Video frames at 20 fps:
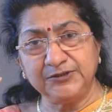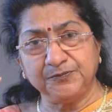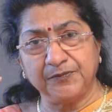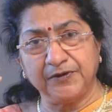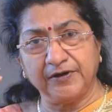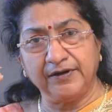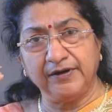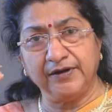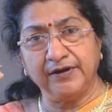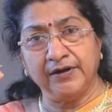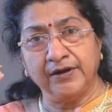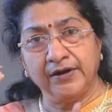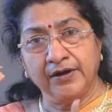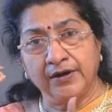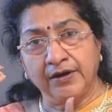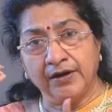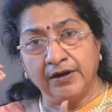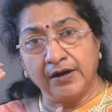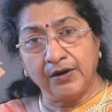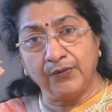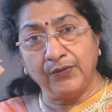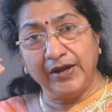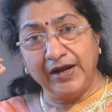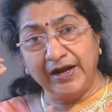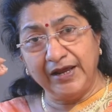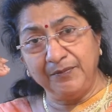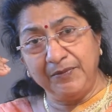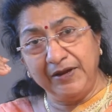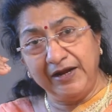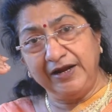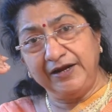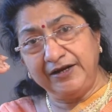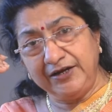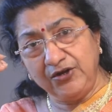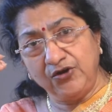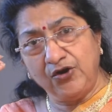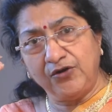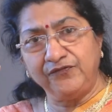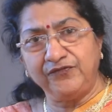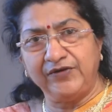per
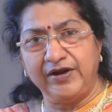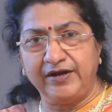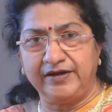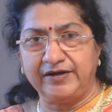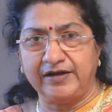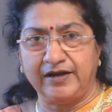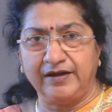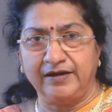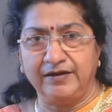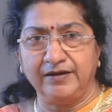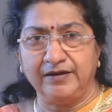availability of data,